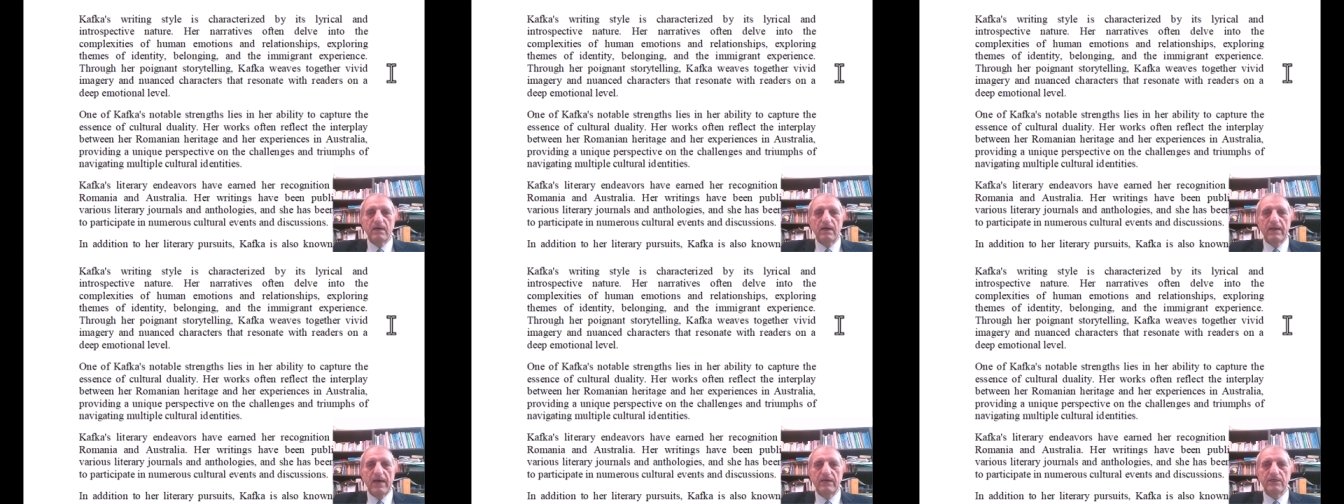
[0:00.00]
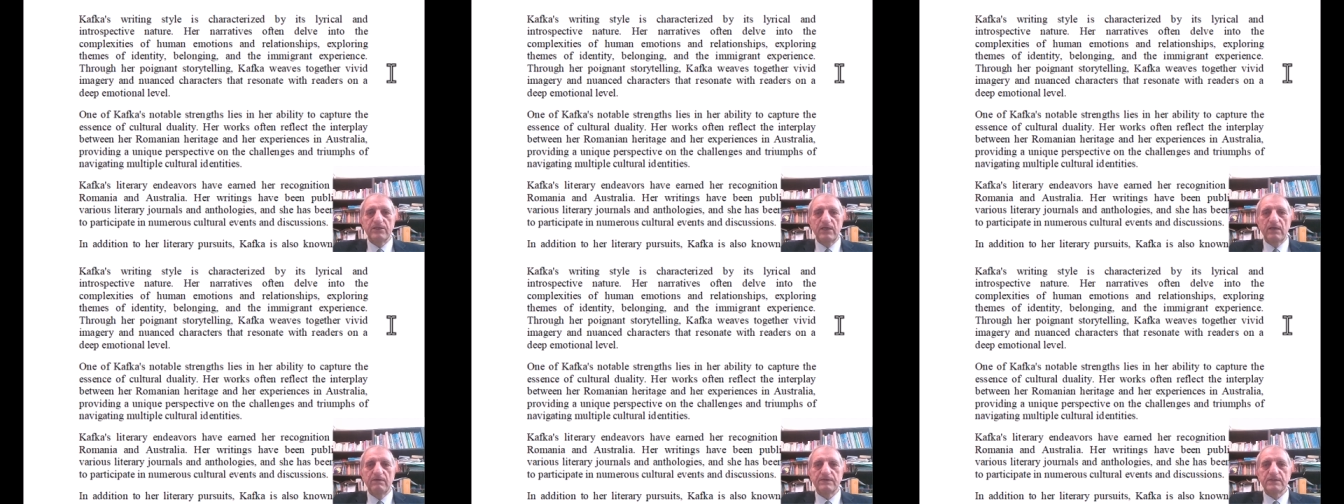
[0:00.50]
Her
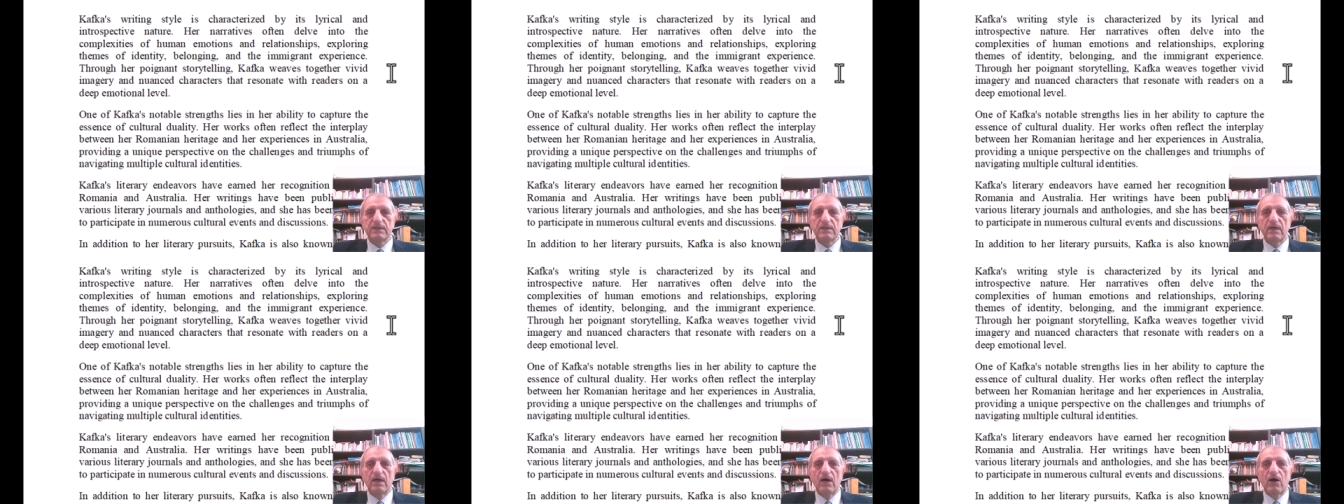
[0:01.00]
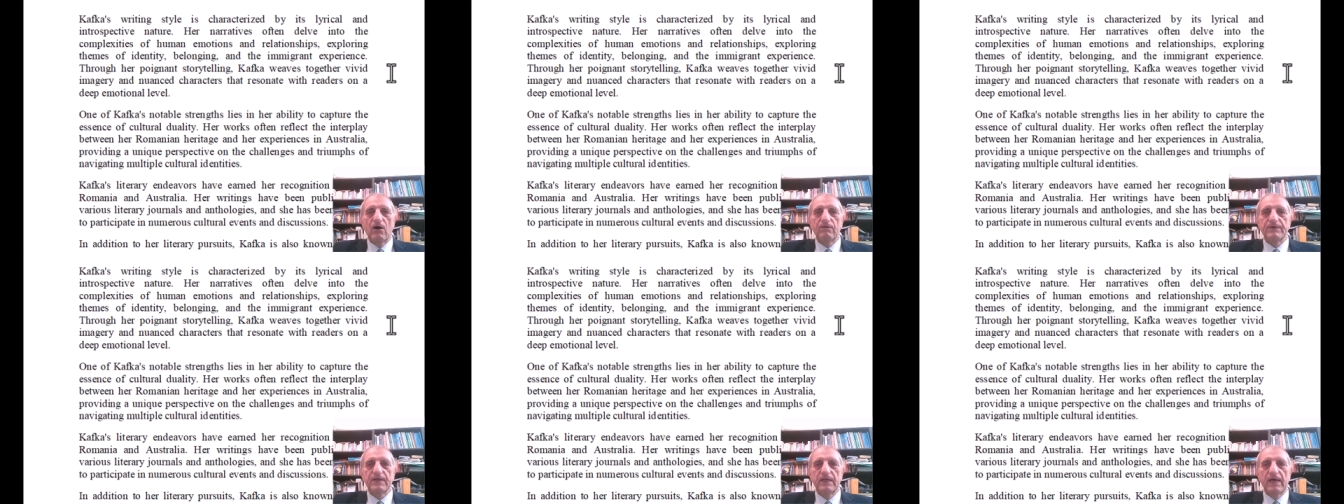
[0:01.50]
narratives
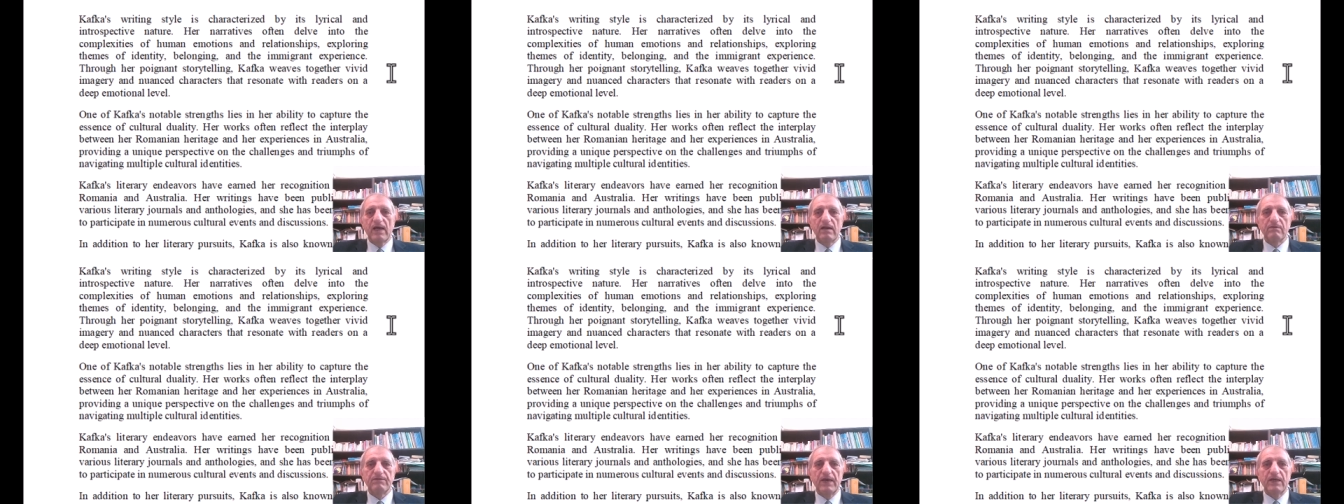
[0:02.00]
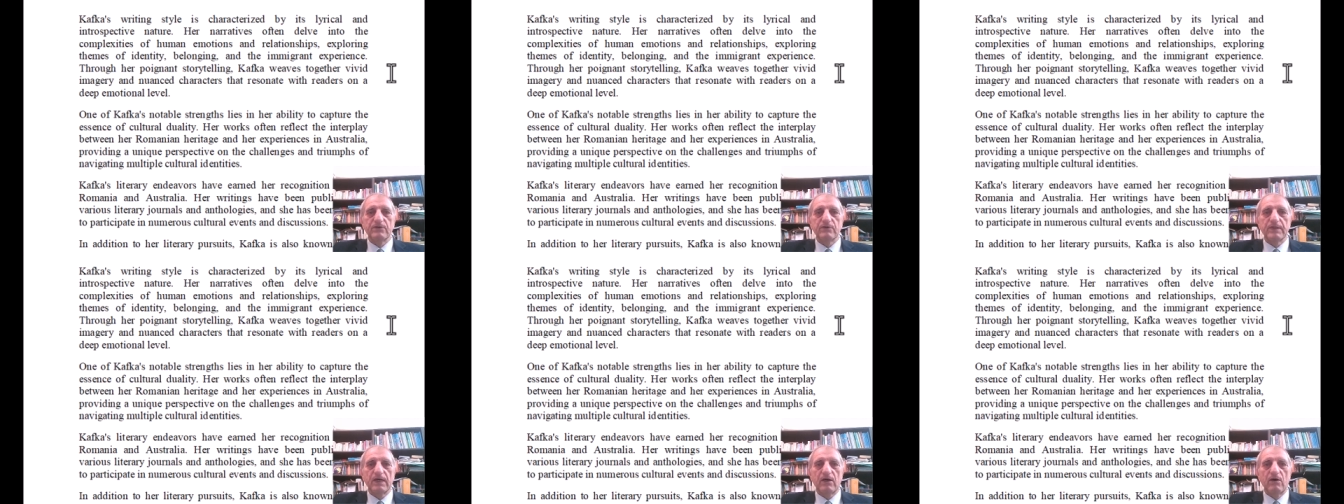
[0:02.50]
often delve into
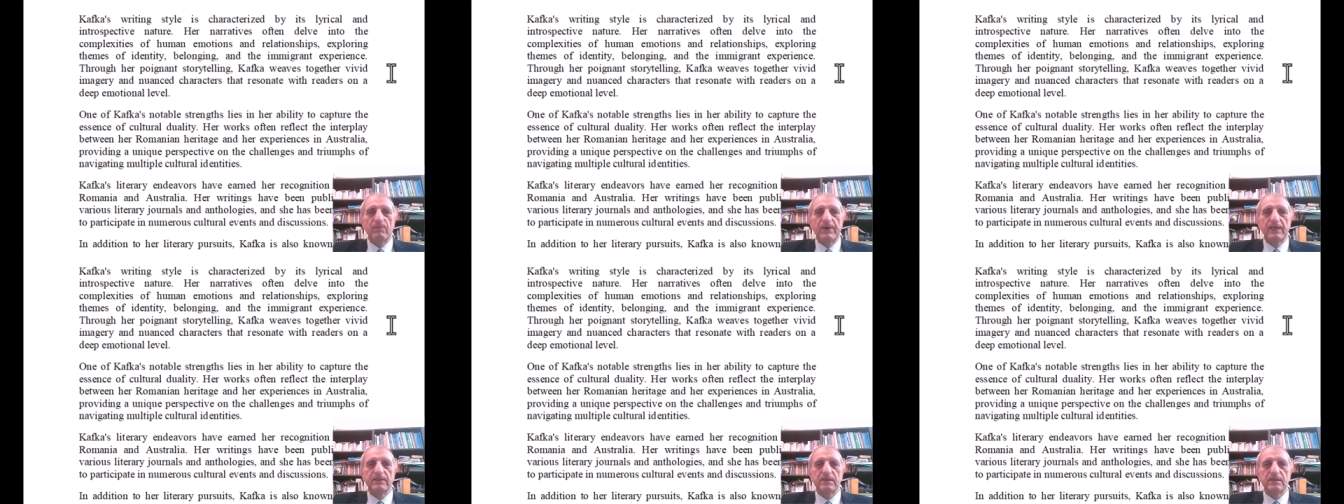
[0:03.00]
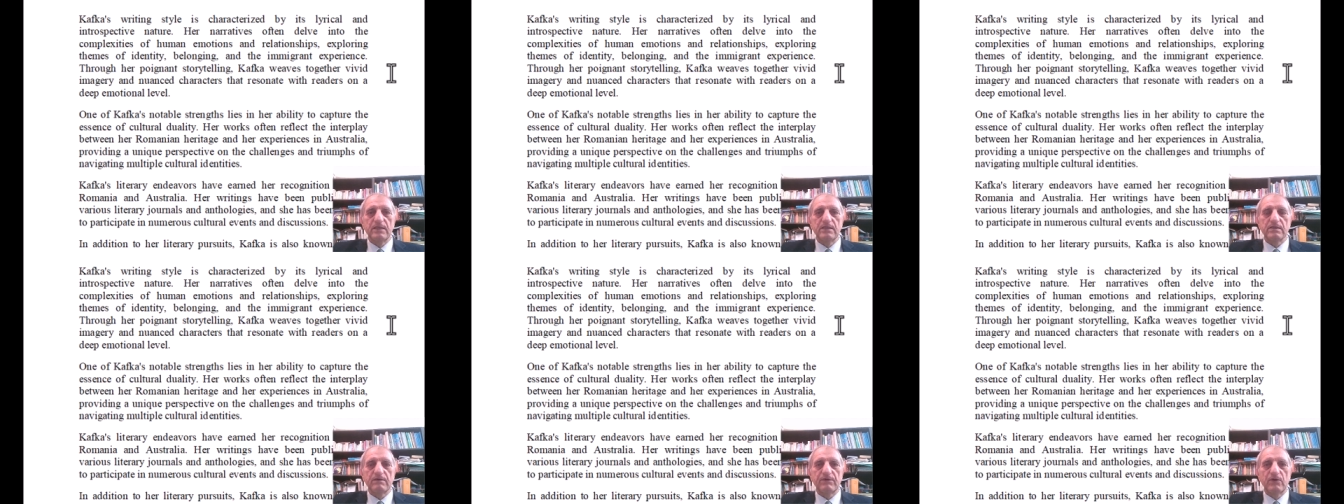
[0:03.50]
the
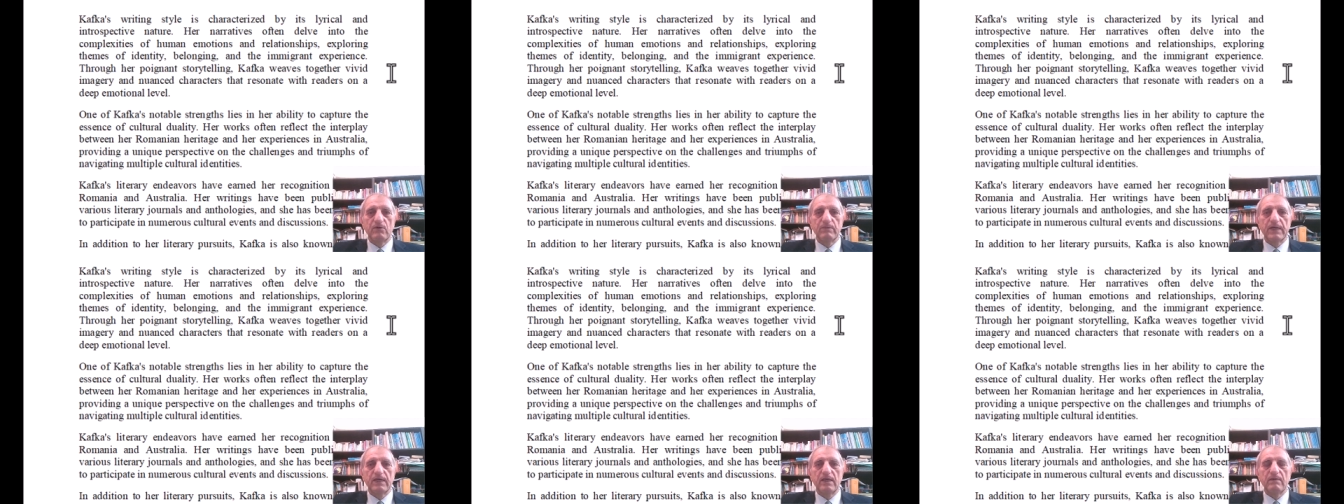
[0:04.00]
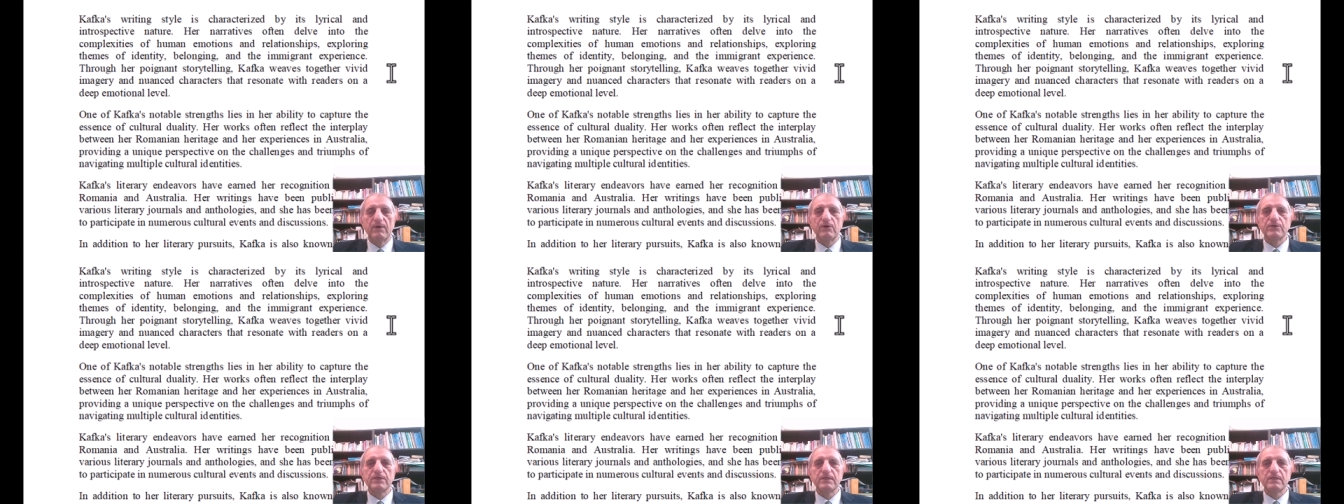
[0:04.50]
complexities of human
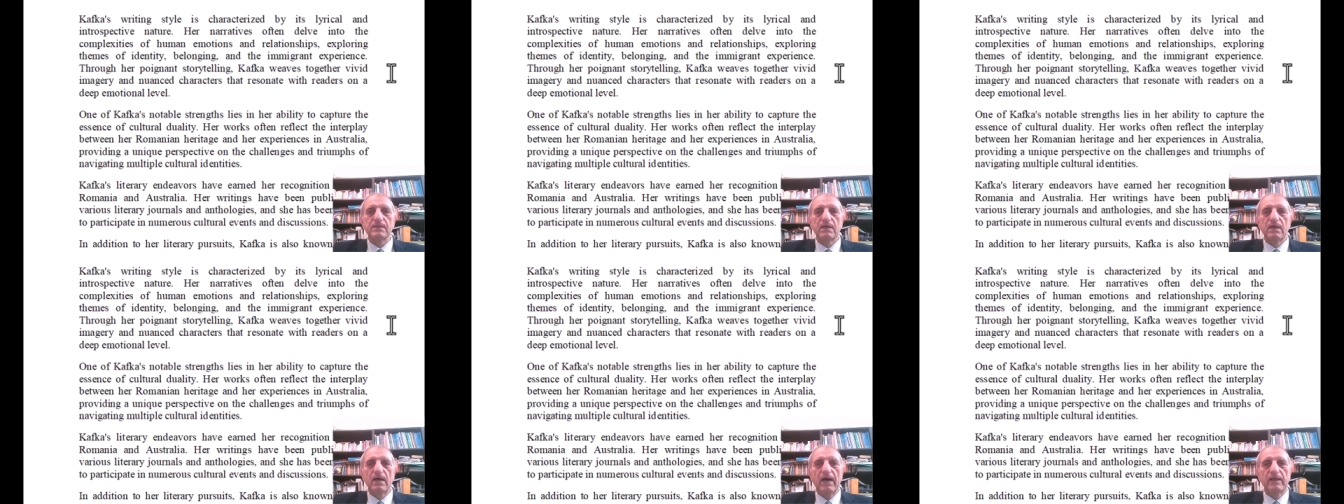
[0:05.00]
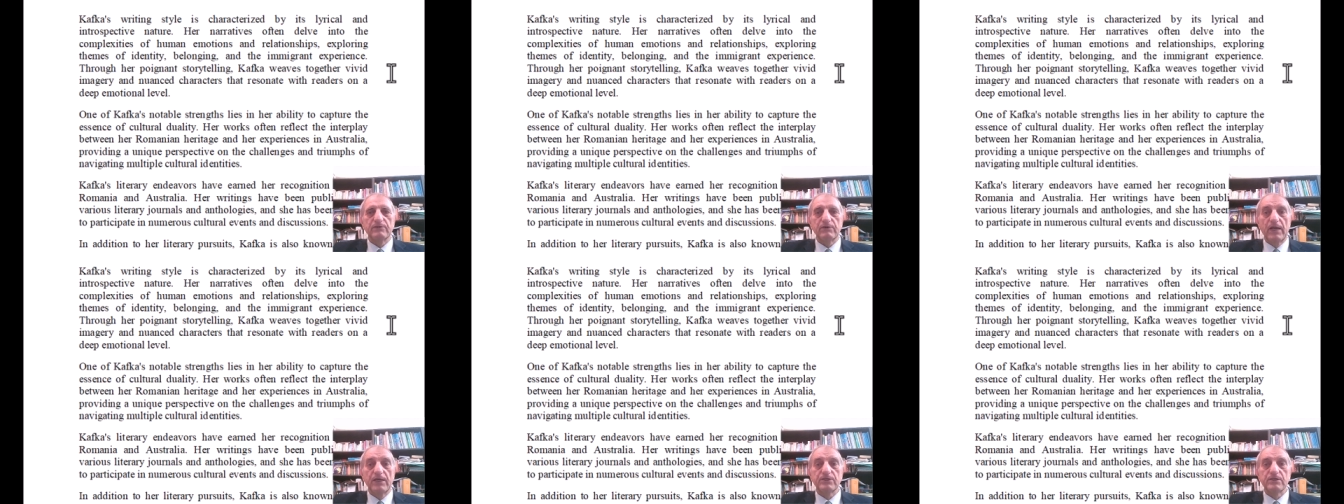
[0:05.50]
emotions and
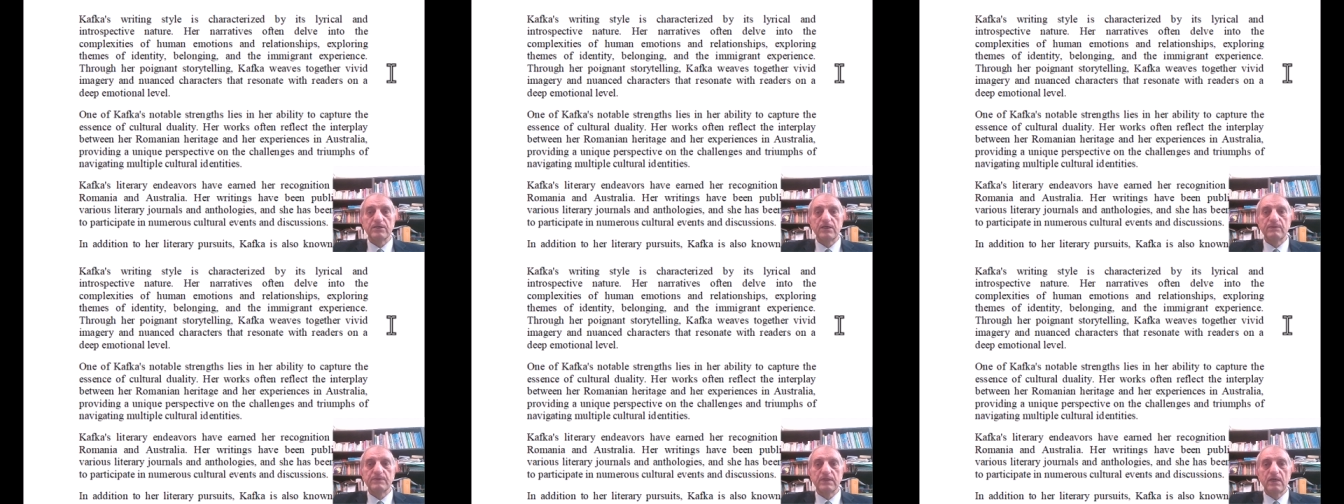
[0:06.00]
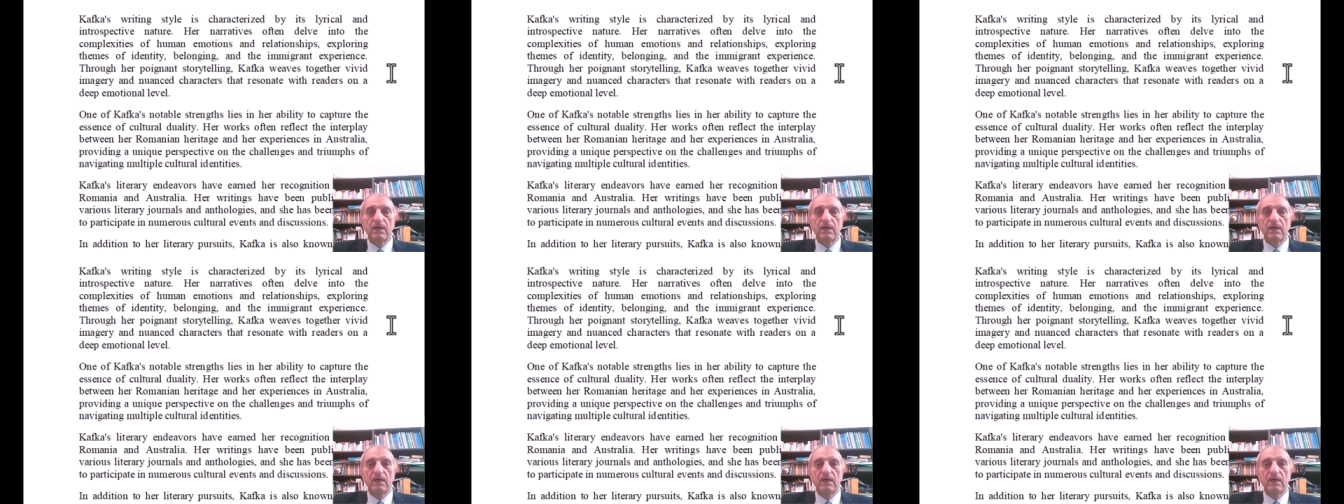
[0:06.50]
relationships,